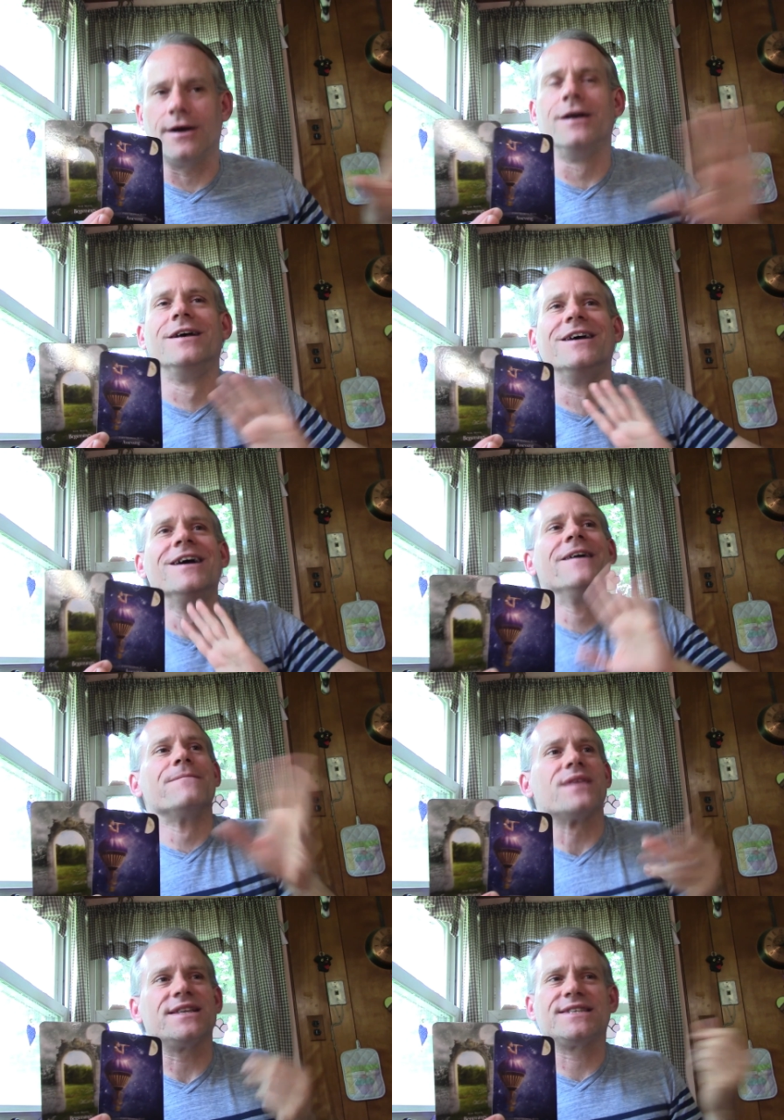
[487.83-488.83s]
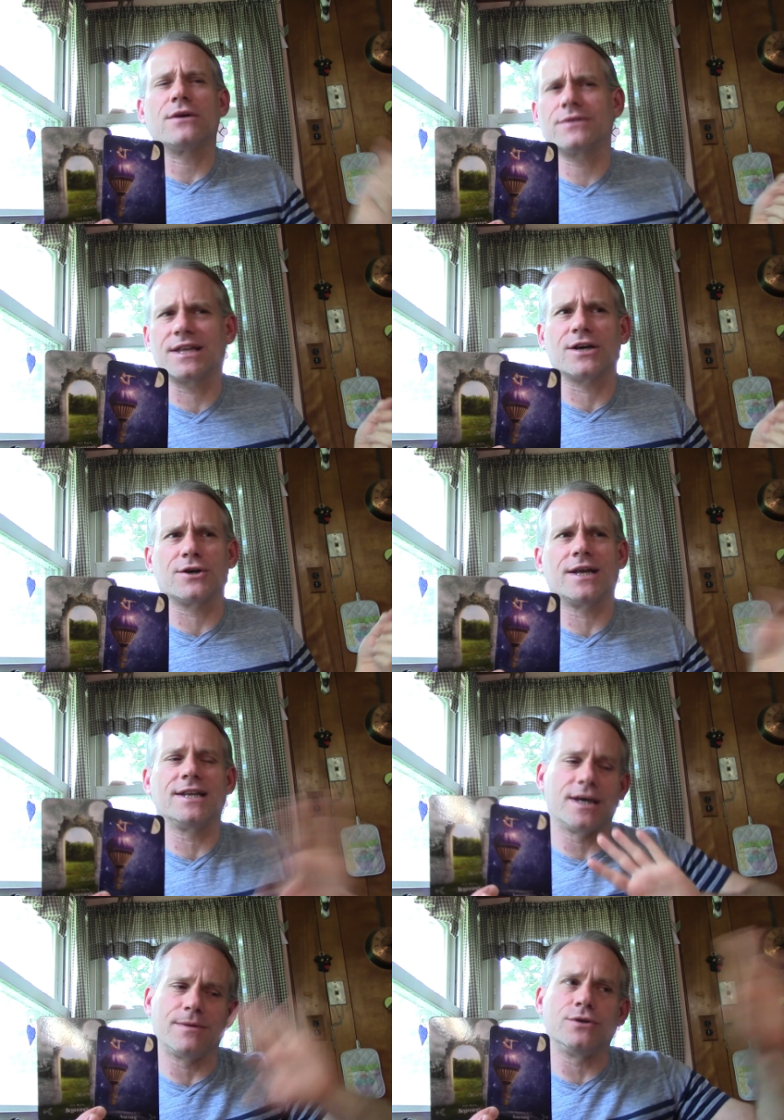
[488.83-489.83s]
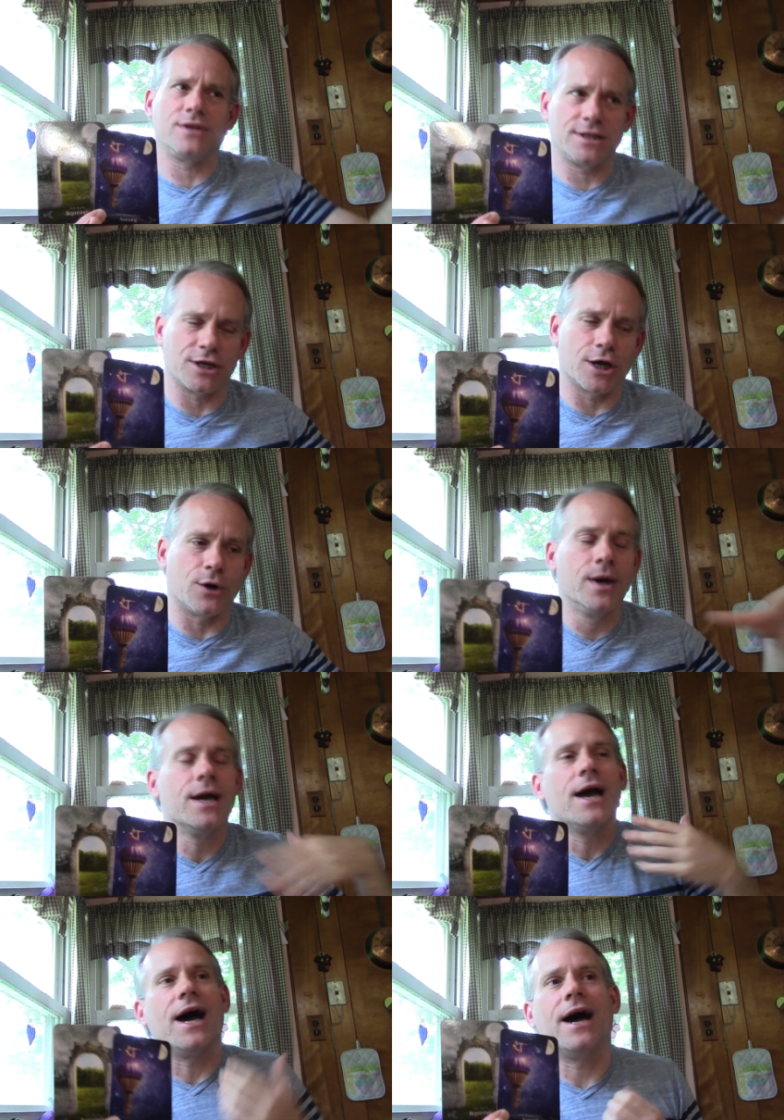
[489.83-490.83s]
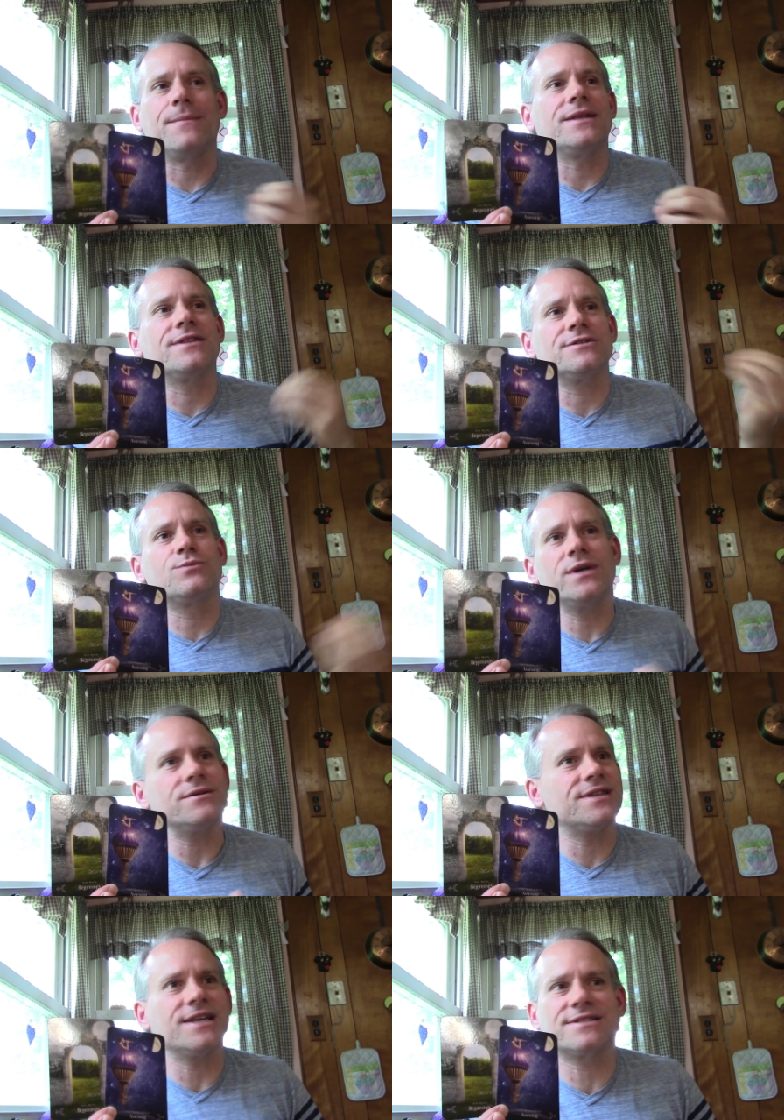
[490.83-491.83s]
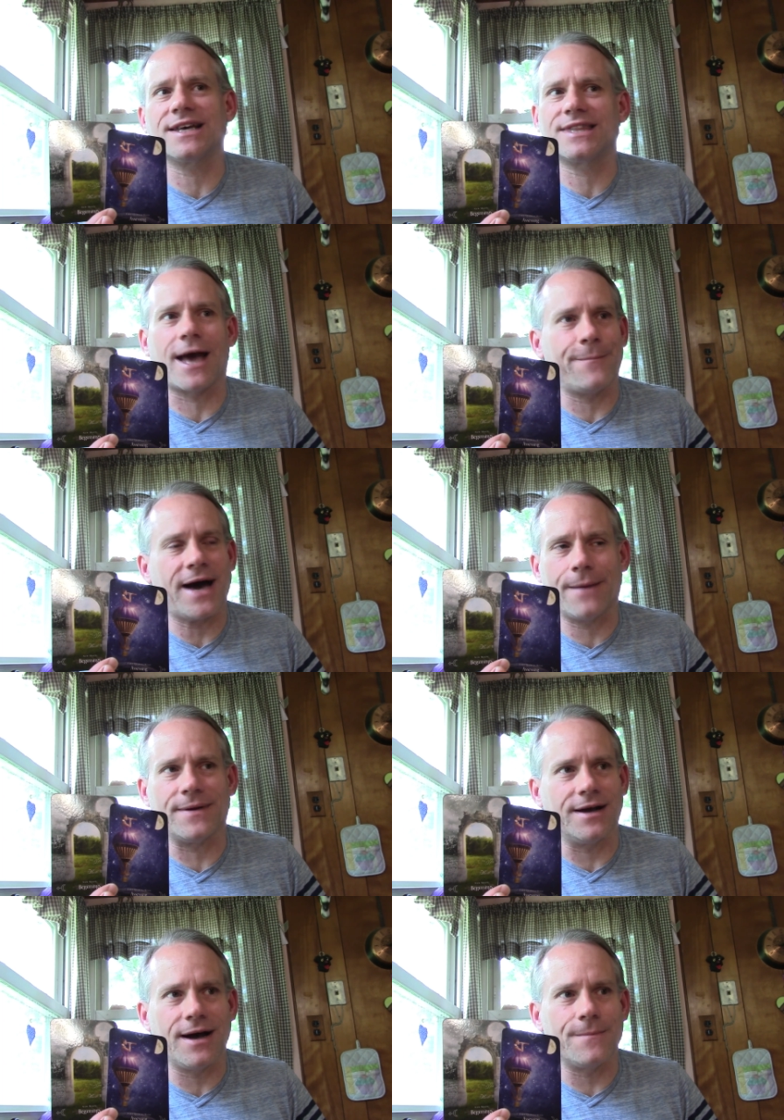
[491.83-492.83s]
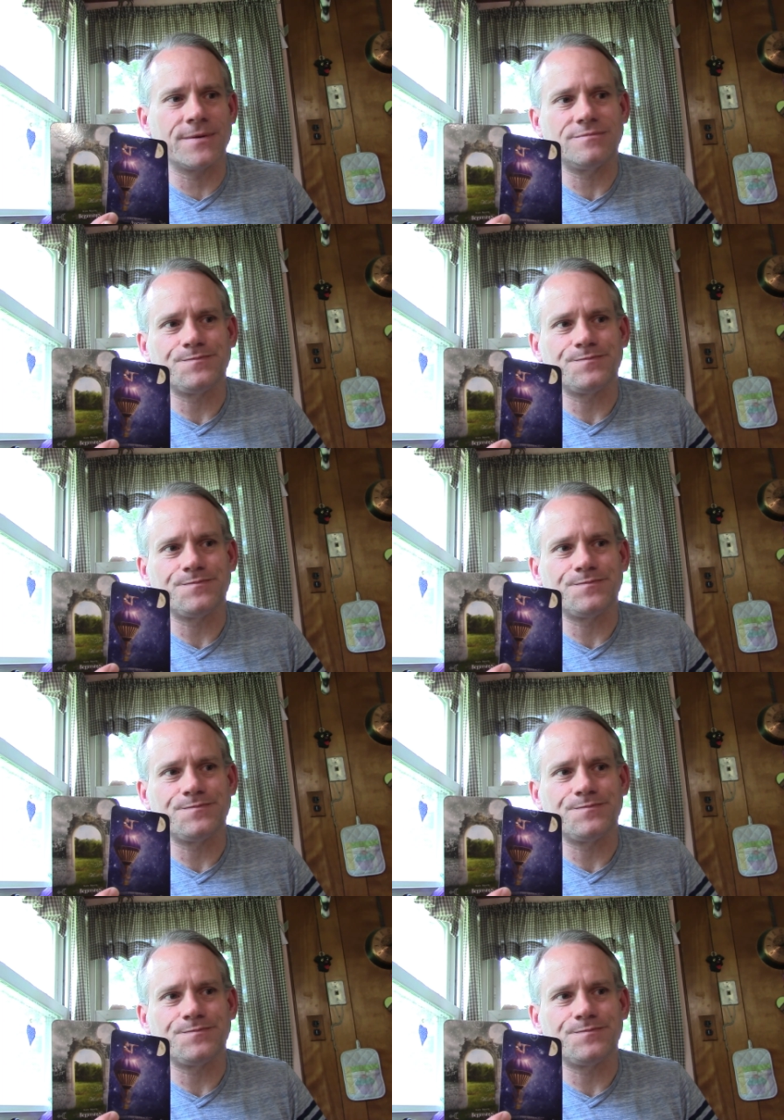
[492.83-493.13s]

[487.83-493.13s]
it sounded like a good idea, but you need to go. I mean, there's weird things like that popping up.